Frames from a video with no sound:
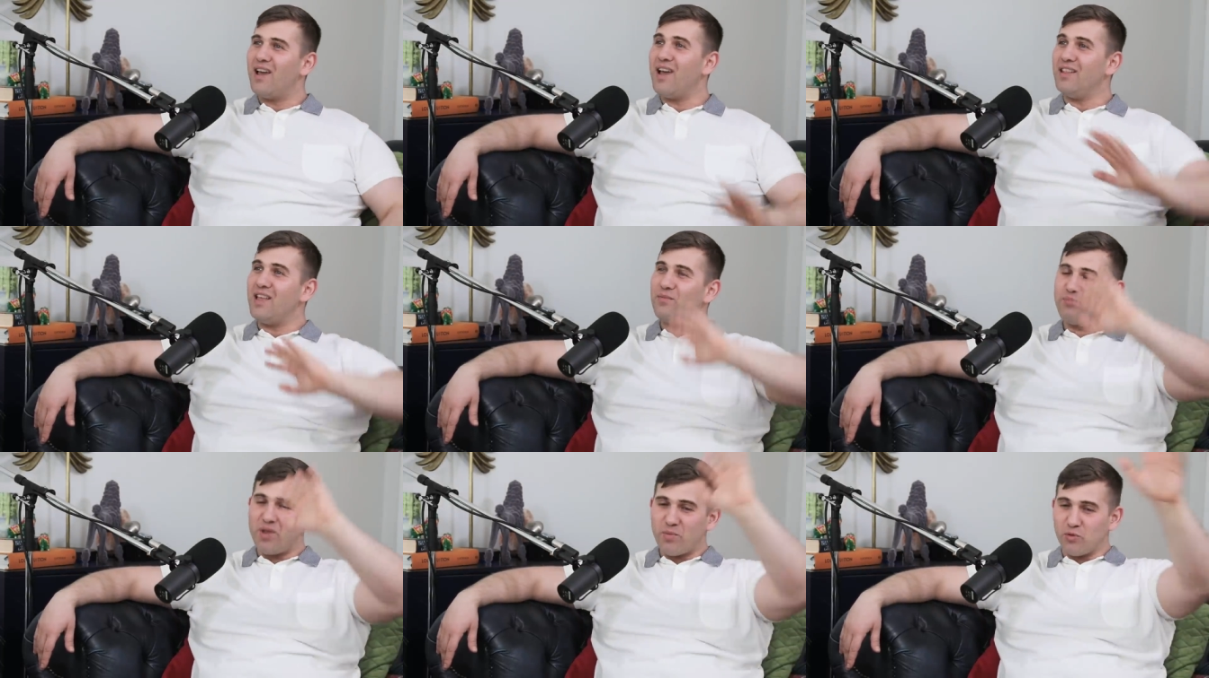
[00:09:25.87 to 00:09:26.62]
and
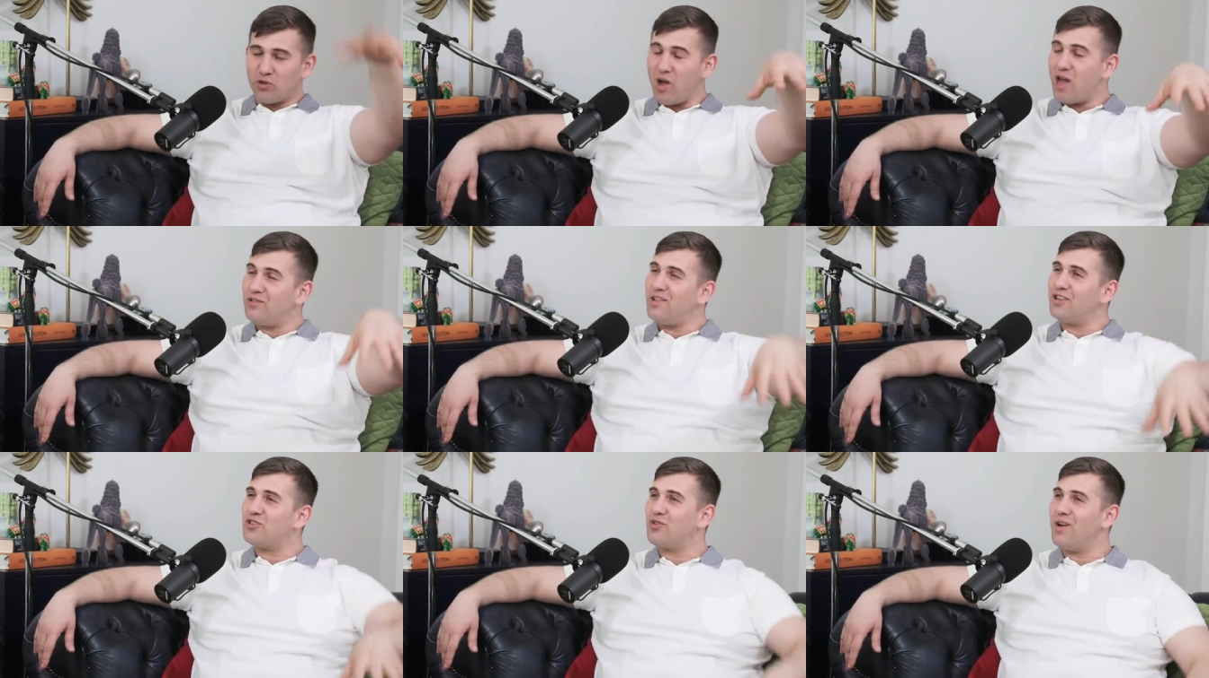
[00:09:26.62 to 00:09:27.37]
then people died on
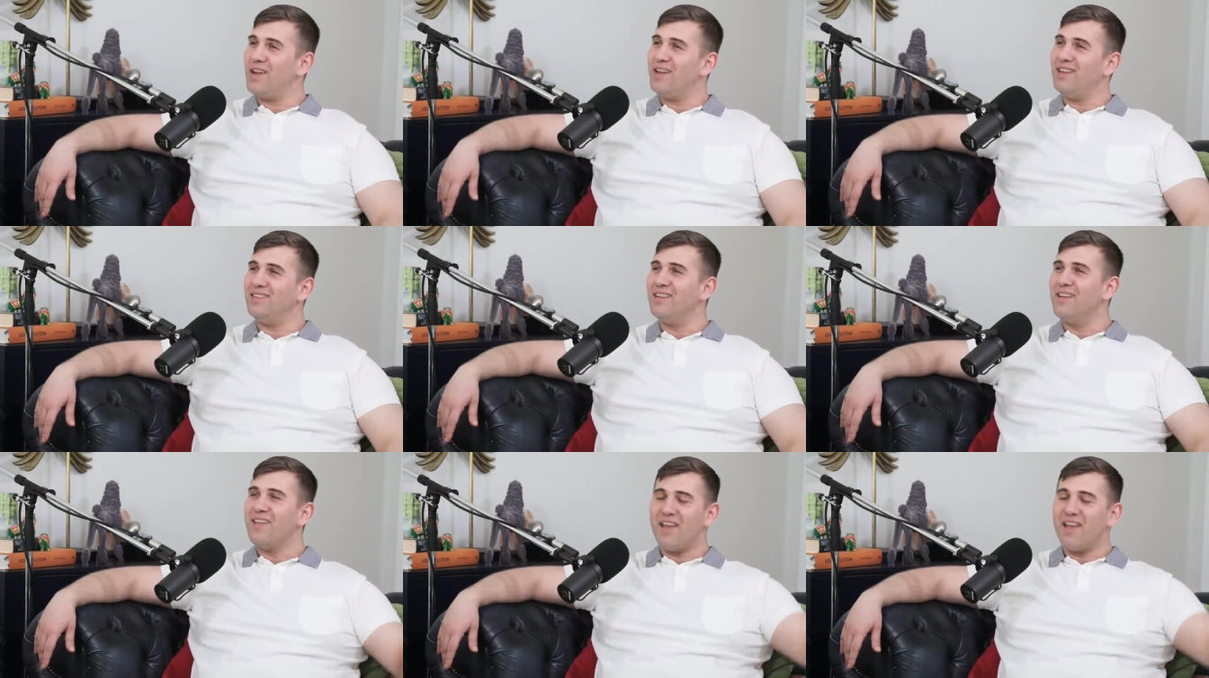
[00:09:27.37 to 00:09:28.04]
that train.